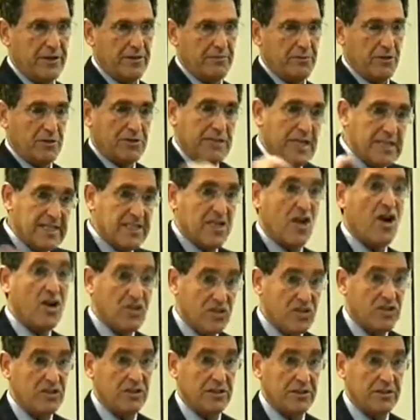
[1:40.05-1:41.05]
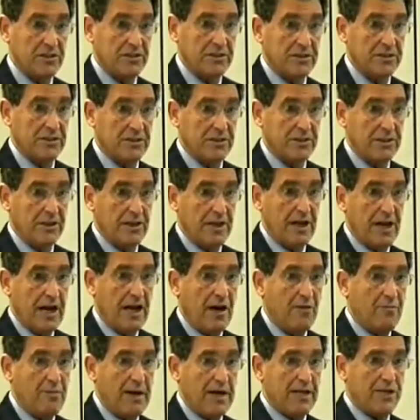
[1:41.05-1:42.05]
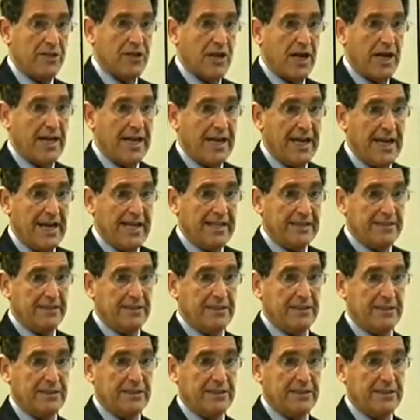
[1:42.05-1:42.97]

because that's constant. How much I had